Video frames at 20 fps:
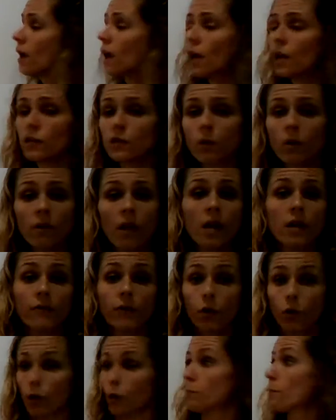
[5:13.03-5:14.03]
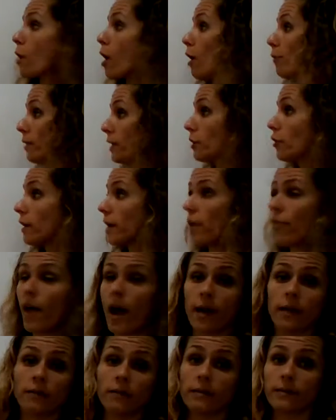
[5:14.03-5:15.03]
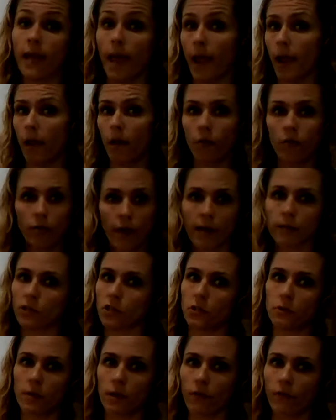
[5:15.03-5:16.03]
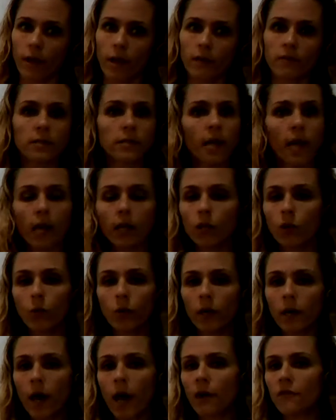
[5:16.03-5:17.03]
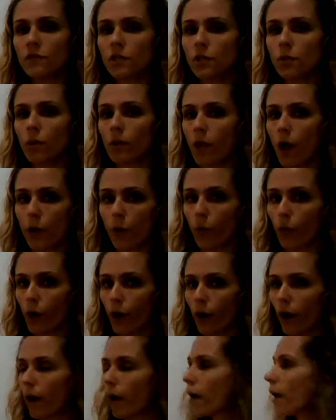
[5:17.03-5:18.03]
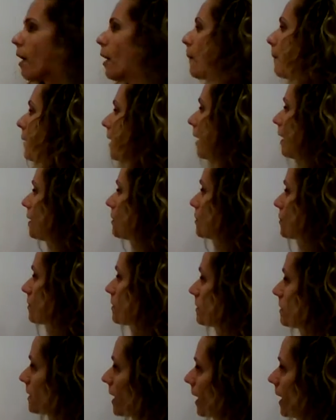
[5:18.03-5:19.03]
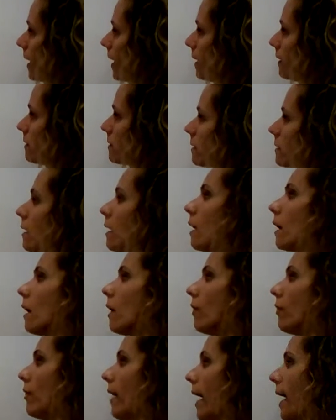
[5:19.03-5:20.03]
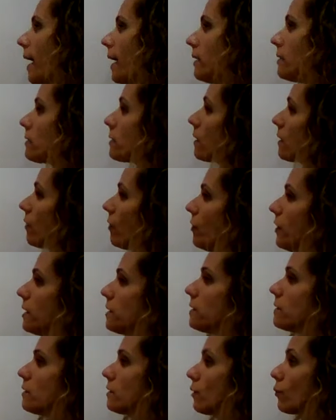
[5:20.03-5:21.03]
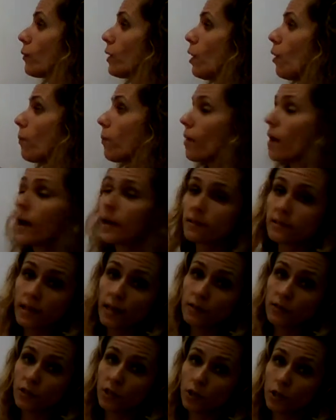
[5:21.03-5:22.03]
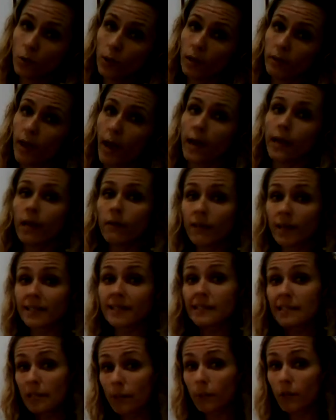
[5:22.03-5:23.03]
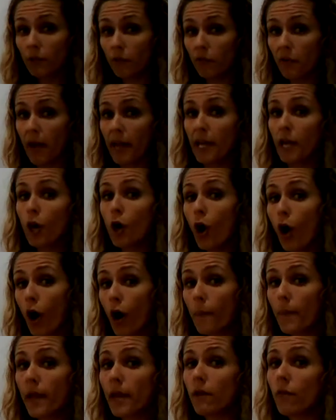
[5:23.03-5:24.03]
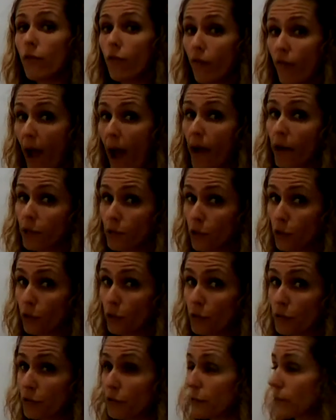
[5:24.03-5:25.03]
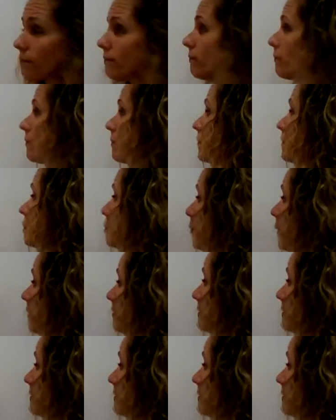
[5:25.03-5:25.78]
So a lot of you could probably look at that and say, that's 3/5, and you wouldn't have to do a lot of work. But understand that this is the real process to doing that, and that's simplifying common factors. So we've